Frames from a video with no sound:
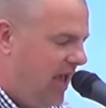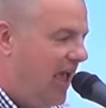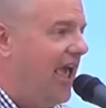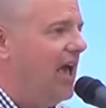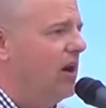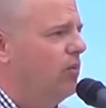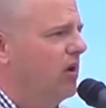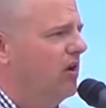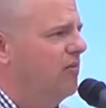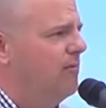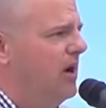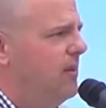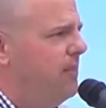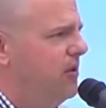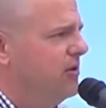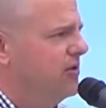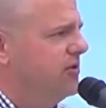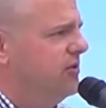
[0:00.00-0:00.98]
and one of
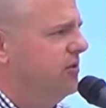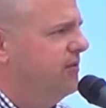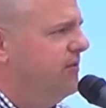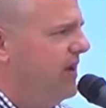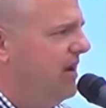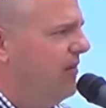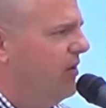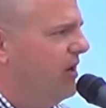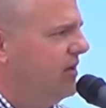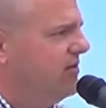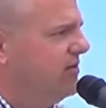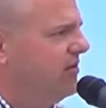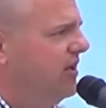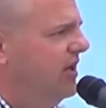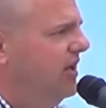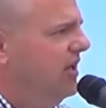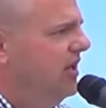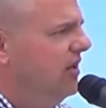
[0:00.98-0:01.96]
my personal
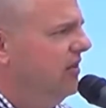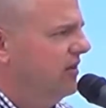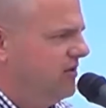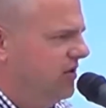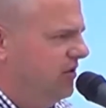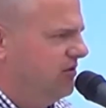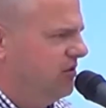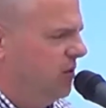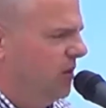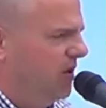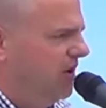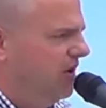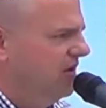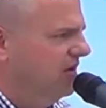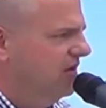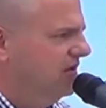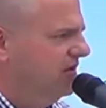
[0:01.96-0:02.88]
favorites, the Tilt-A-Whirl.